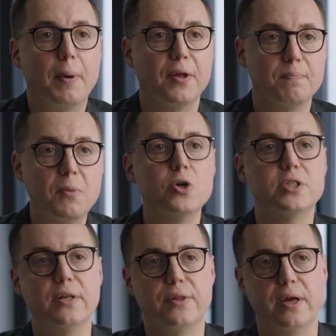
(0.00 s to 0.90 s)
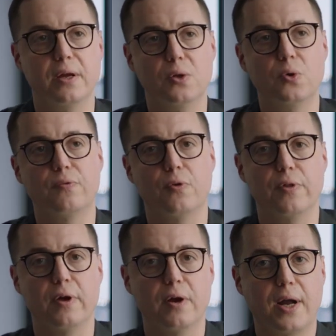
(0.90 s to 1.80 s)
but mostly they look for
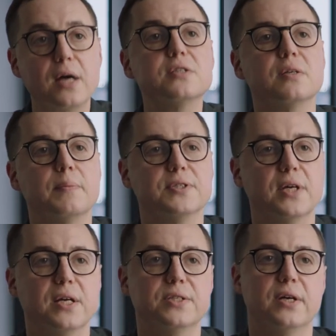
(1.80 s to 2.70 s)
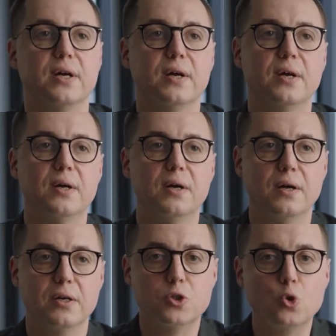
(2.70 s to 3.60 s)
the customers as a
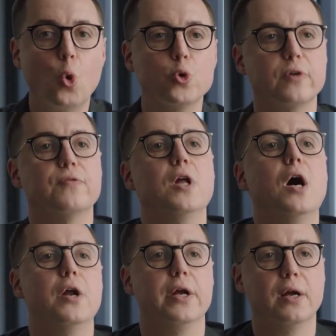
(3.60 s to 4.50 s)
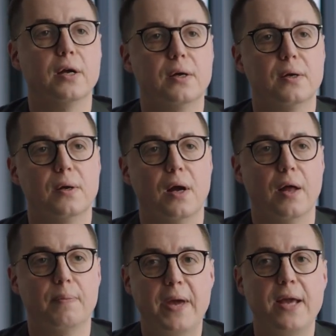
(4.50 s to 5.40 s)
source of learning
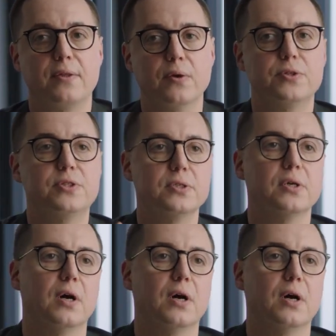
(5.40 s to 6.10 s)
and make those